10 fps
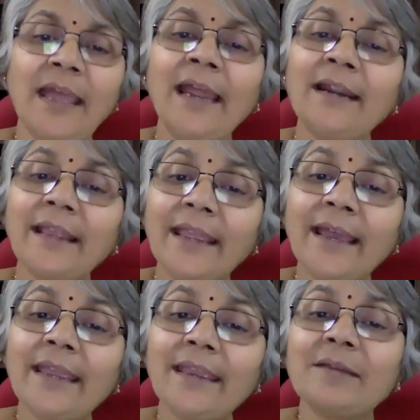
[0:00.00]
And
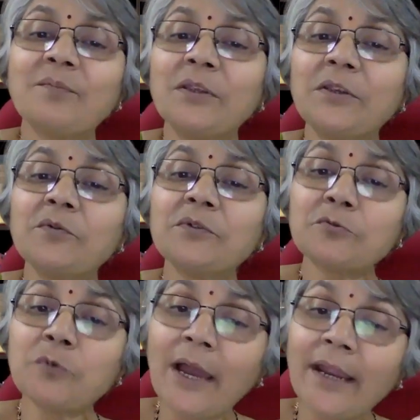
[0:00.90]
AI can be used
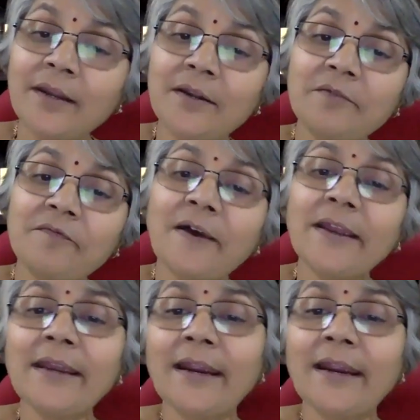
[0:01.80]
to identify